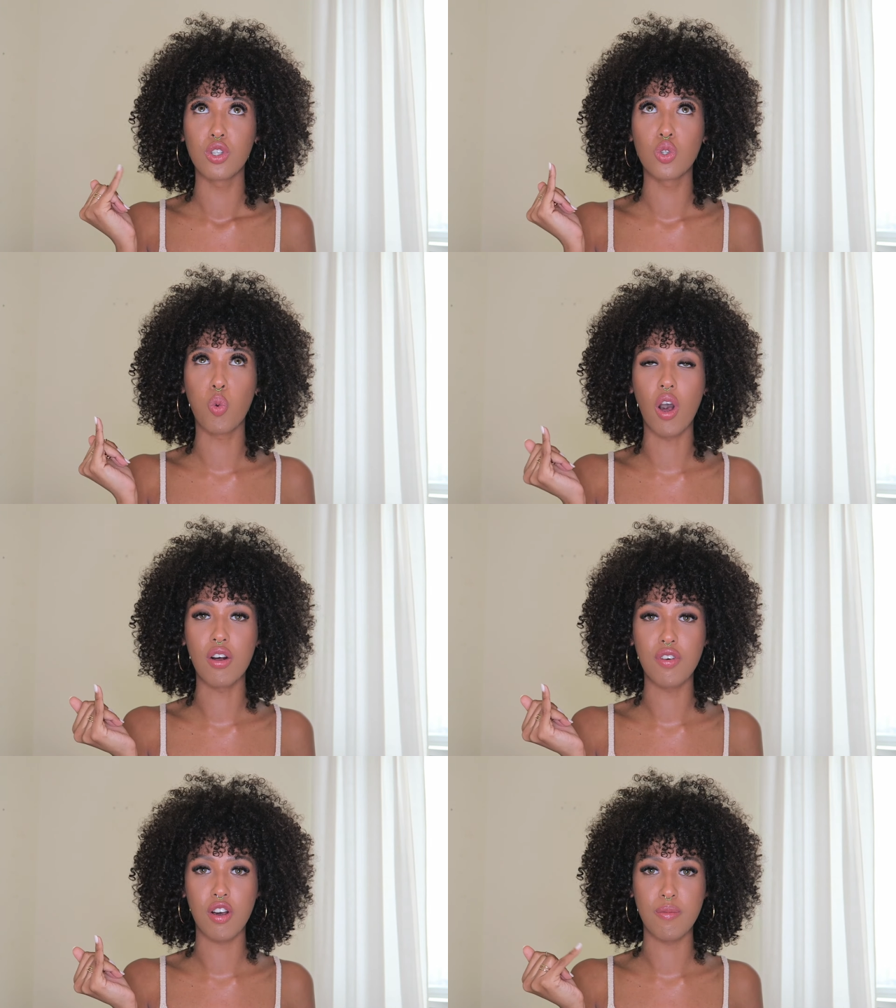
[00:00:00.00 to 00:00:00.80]

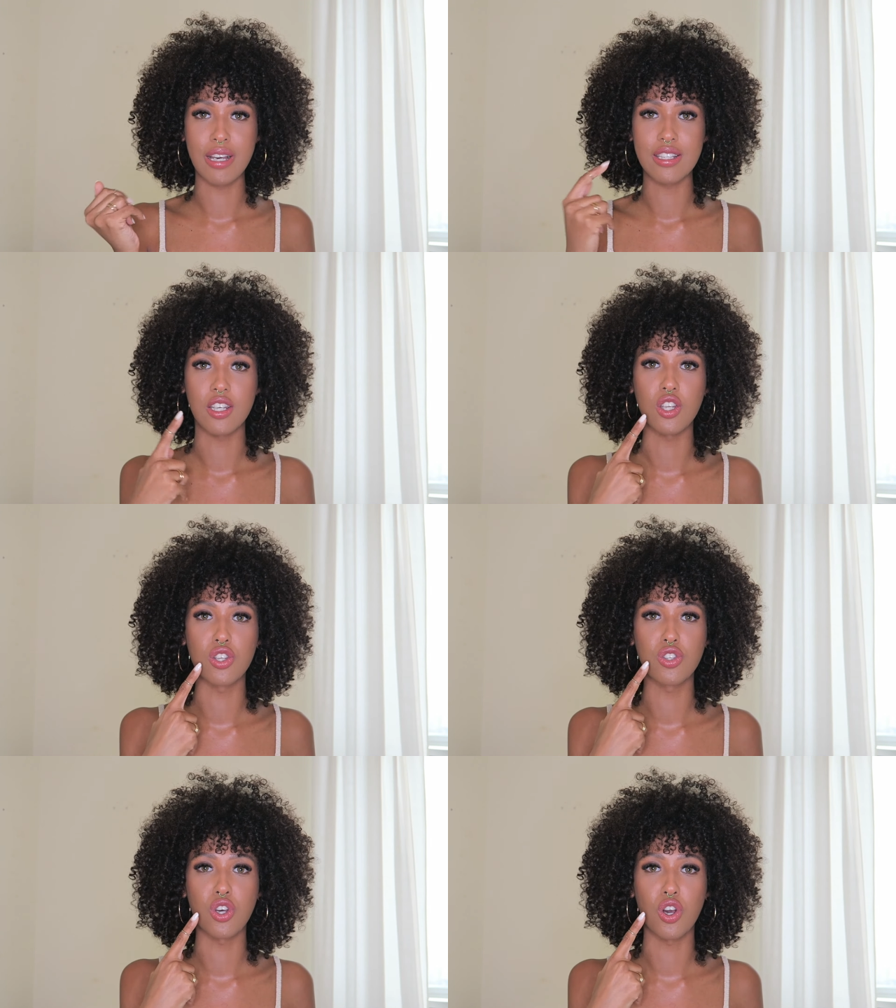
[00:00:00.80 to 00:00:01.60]
12 of my
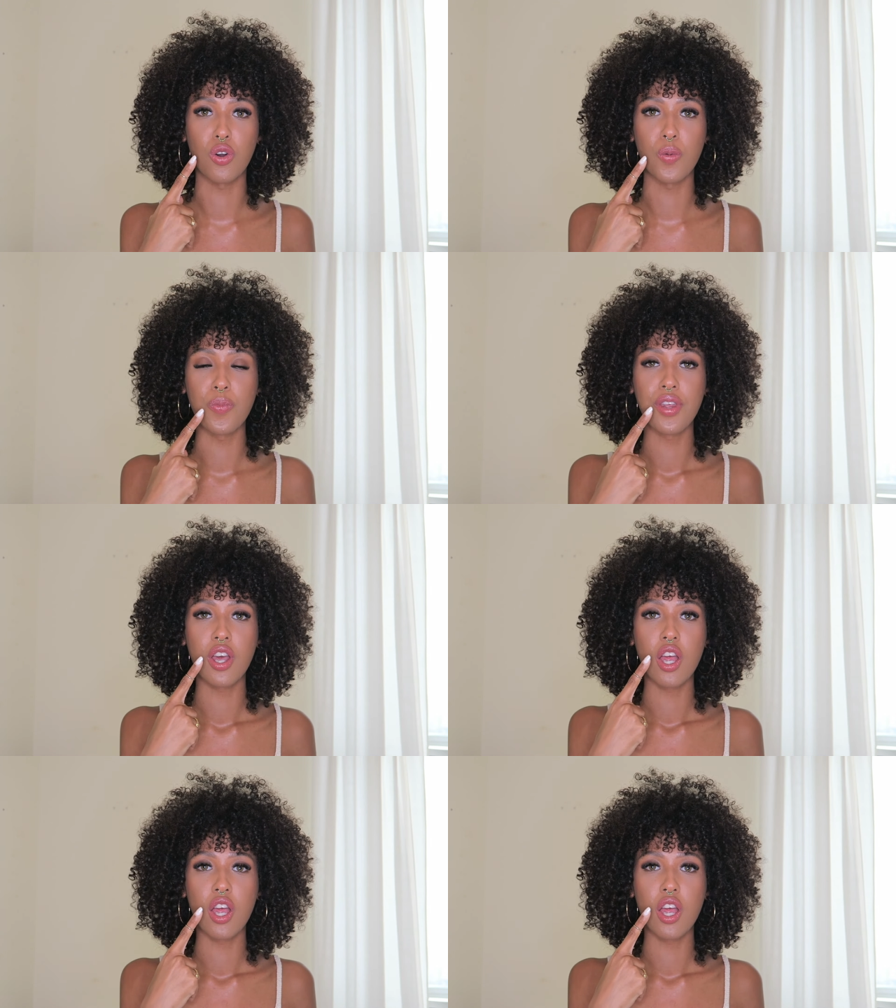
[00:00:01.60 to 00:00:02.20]
teeth. So